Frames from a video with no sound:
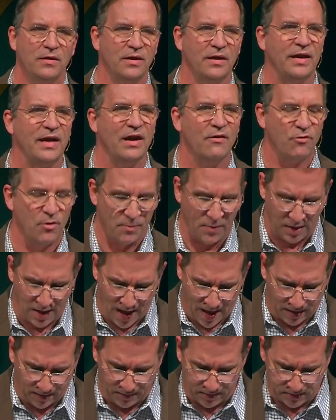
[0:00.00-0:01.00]
give them a
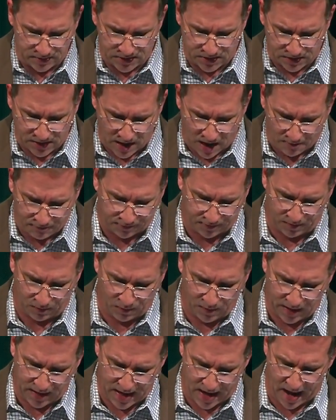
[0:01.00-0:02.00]
lot of the stuff that
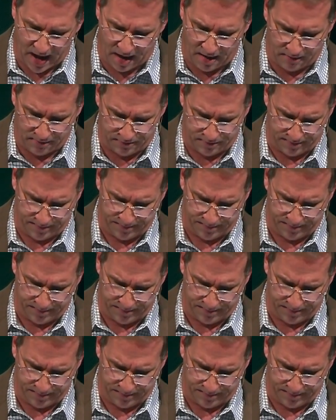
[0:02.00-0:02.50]
we have.